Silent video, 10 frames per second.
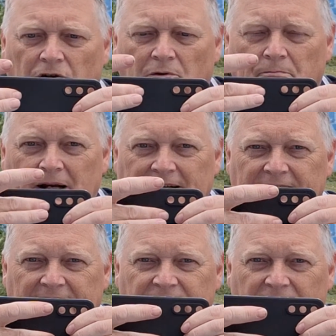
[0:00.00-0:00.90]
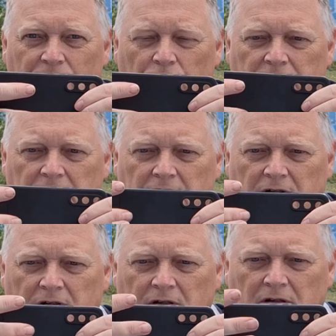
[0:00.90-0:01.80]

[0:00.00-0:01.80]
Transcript: got a magnetic cover